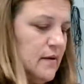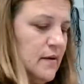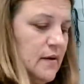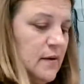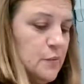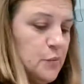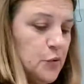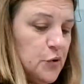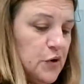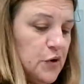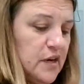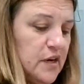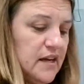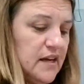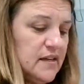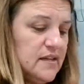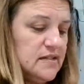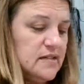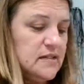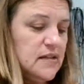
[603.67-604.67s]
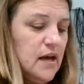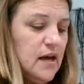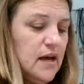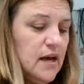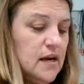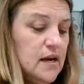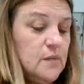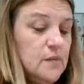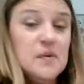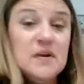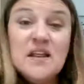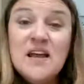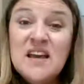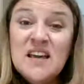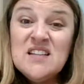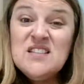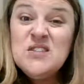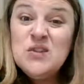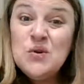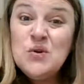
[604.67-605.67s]
Pretty excited, but like I
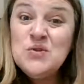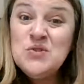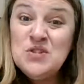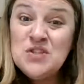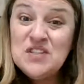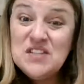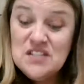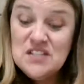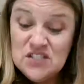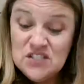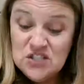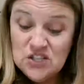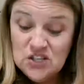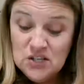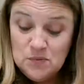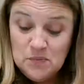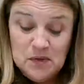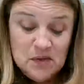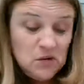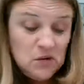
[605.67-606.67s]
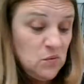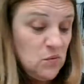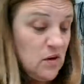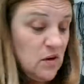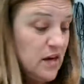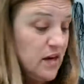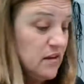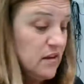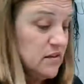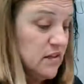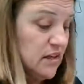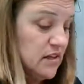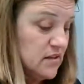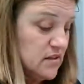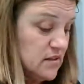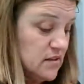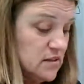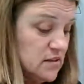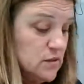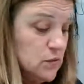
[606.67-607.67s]
told you, this took me a while to get
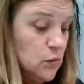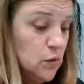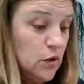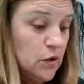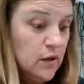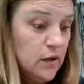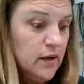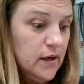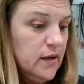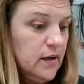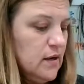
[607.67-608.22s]
this to work.